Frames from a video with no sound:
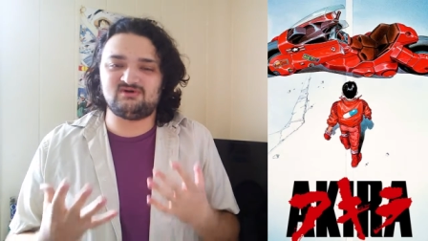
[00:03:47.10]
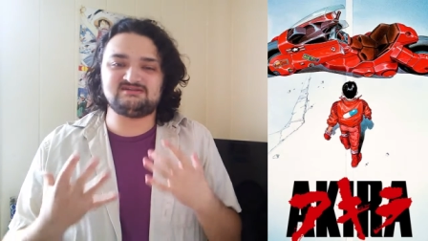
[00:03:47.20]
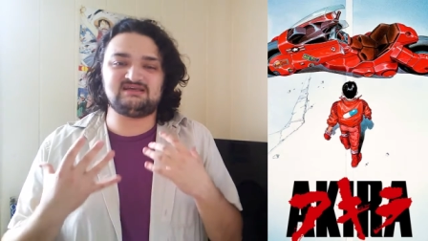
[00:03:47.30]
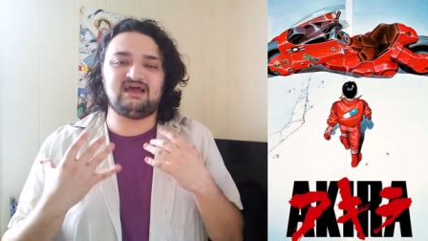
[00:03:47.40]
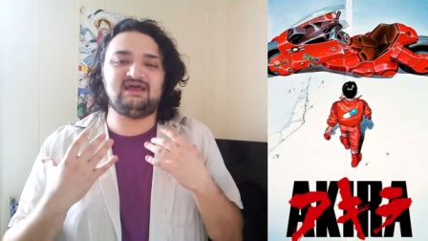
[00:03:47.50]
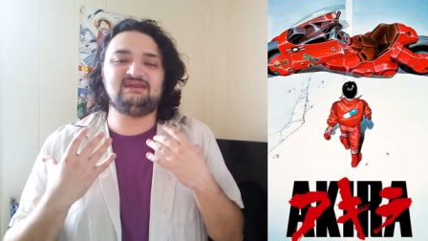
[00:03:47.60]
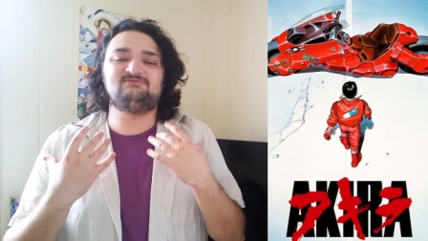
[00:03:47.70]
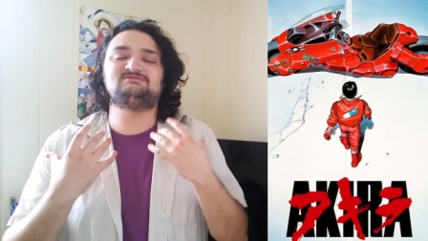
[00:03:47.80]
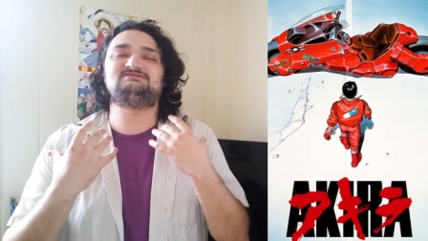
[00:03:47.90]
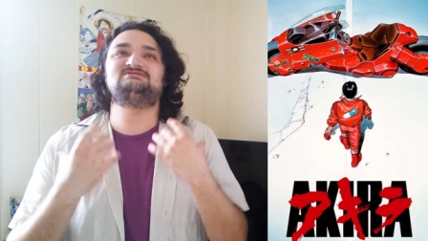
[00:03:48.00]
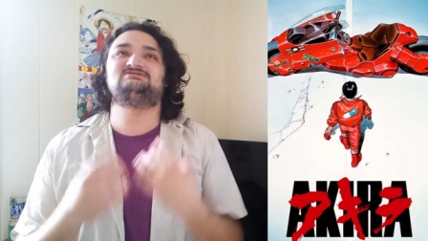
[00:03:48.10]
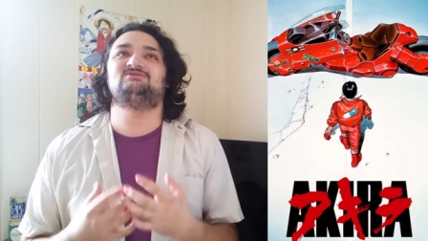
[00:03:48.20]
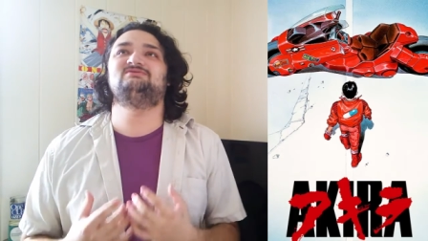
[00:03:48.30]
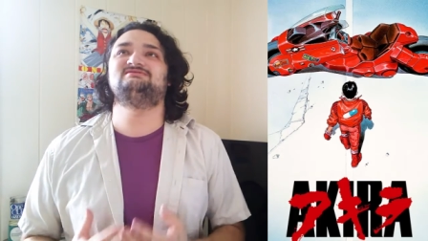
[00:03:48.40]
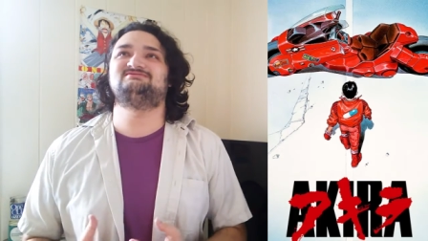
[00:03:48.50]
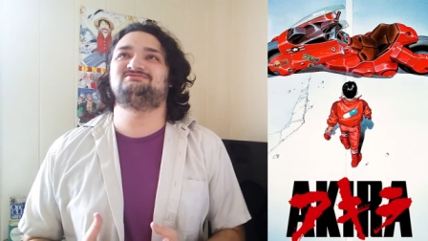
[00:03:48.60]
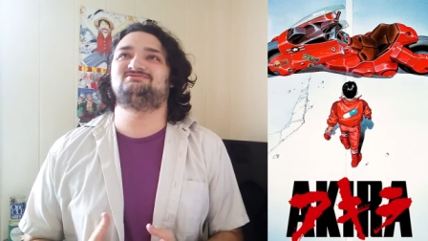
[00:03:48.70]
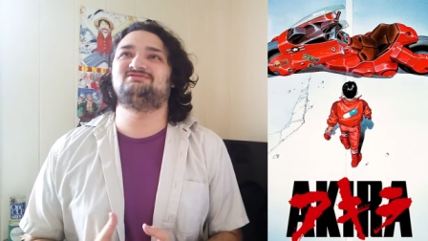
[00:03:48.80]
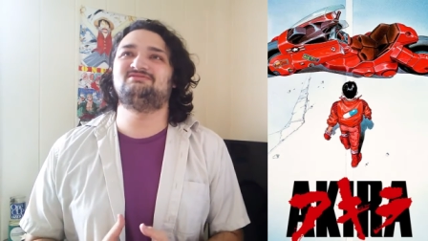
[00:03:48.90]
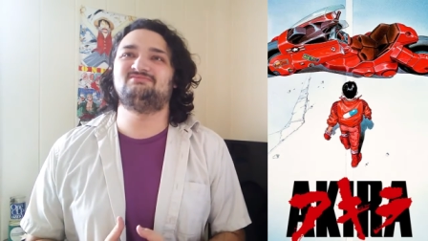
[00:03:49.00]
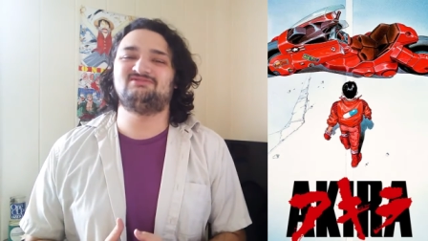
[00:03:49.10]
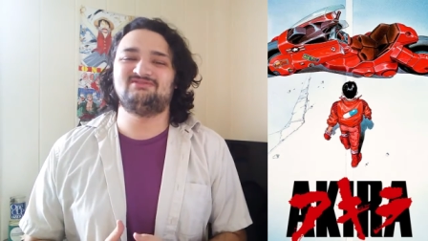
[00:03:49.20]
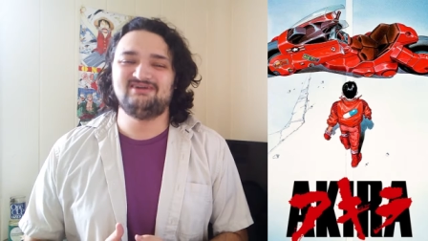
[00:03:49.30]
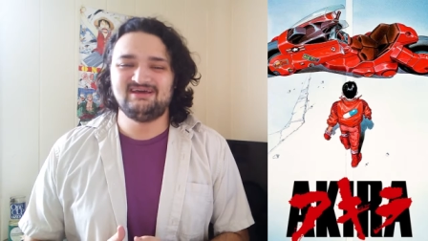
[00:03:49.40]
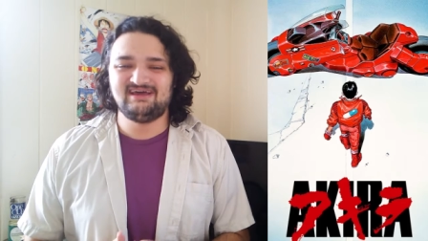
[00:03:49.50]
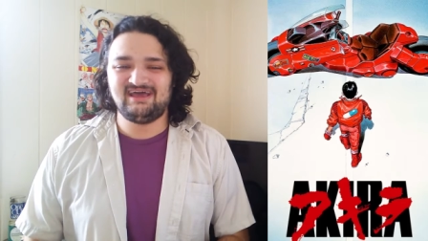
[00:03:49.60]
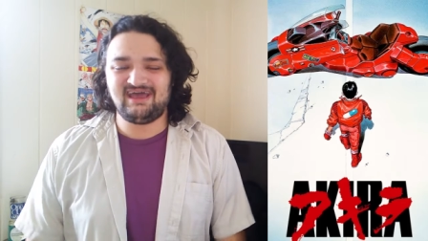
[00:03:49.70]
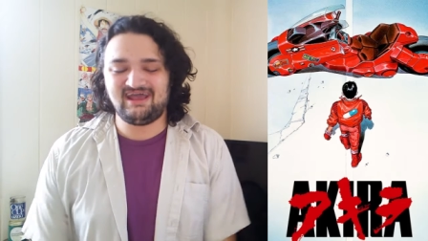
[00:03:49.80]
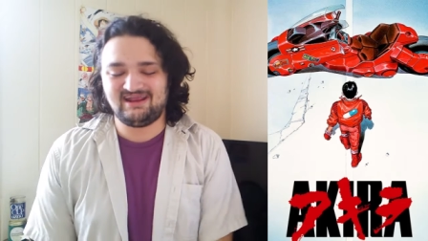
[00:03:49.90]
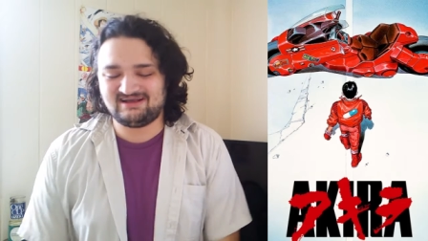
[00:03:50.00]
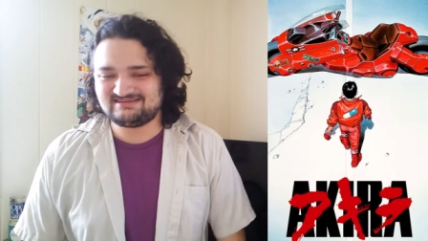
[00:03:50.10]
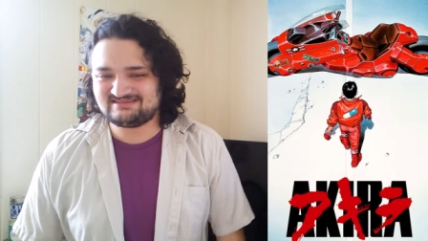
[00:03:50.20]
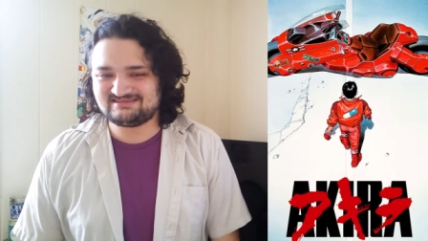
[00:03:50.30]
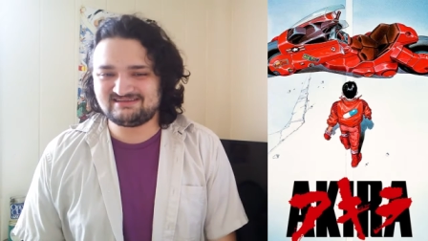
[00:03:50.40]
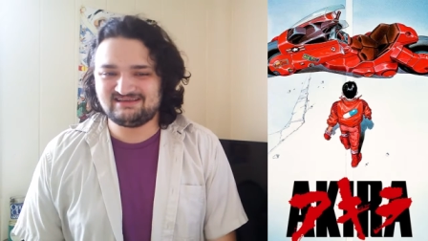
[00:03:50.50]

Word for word: was. And it was so enjoyable. And I just,